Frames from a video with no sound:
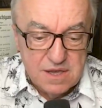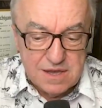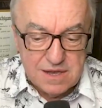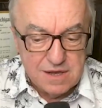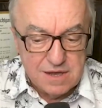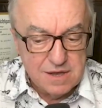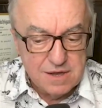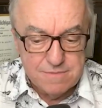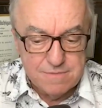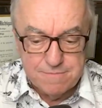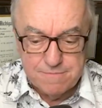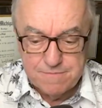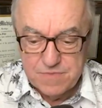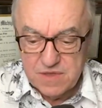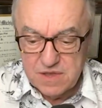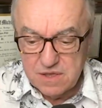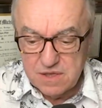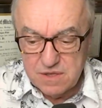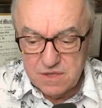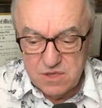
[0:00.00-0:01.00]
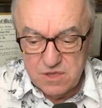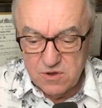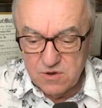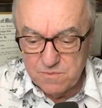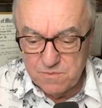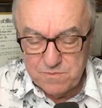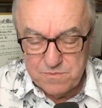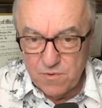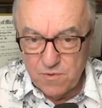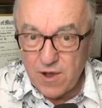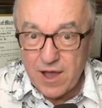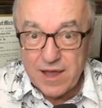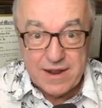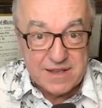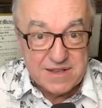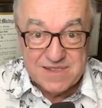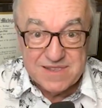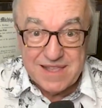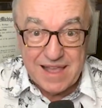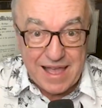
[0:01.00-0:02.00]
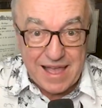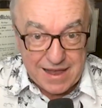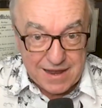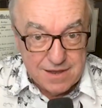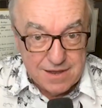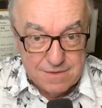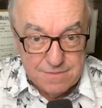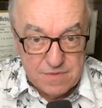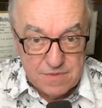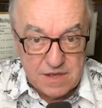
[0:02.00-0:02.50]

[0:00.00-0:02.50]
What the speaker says: your product stack,